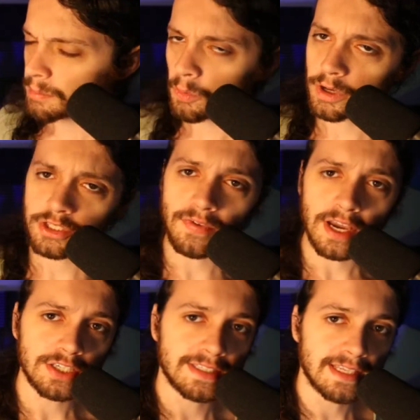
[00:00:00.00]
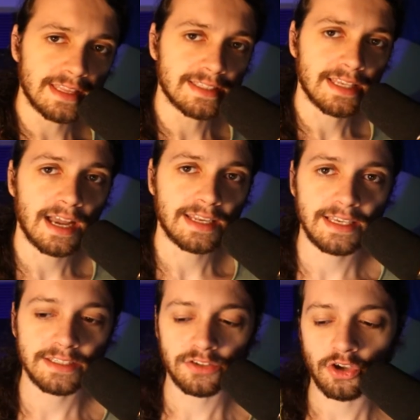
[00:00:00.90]
once you've actually set these
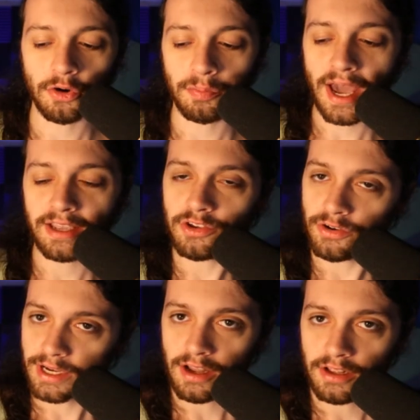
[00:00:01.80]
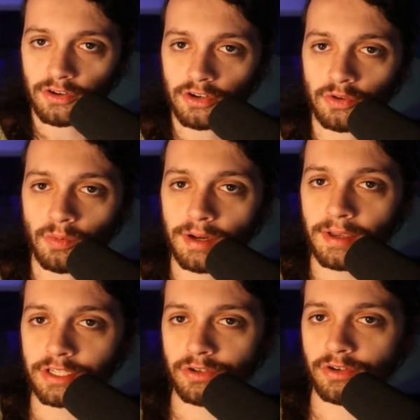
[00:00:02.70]
hotkeys and you go back to your counter, you want to
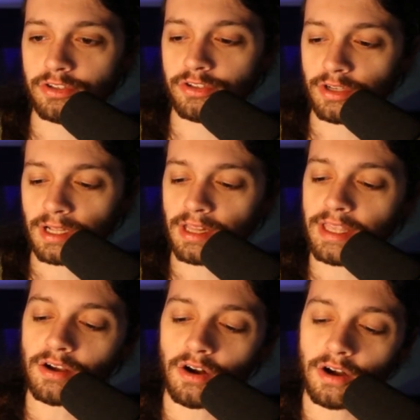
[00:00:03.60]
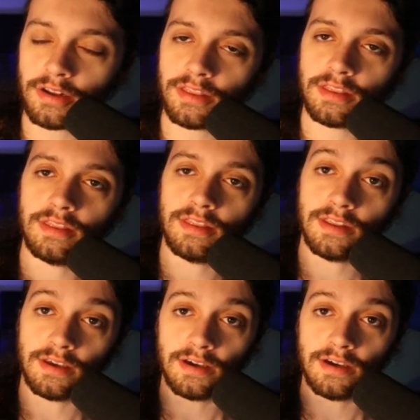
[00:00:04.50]
make sure to click on
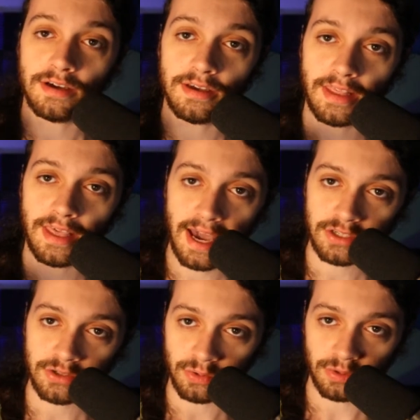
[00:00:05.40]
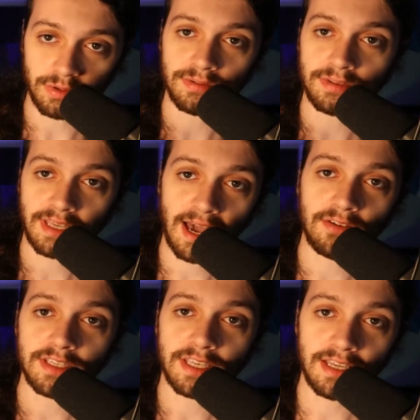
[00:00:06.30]
the the actual
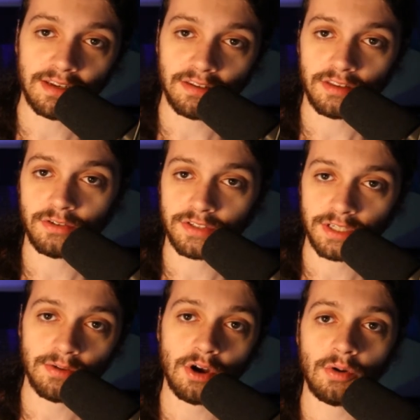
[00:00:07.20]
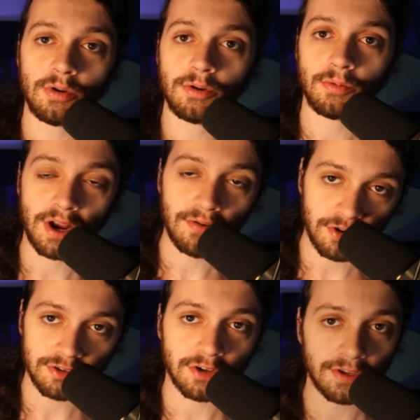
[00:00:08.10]
count again, your zero or wherever
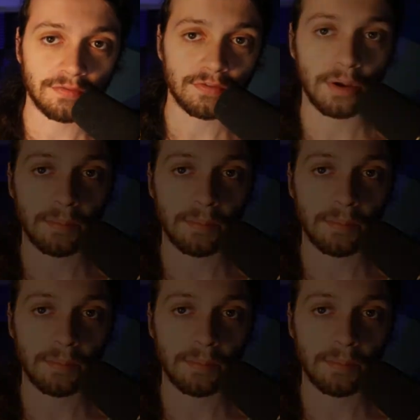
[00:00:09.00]
you're starting from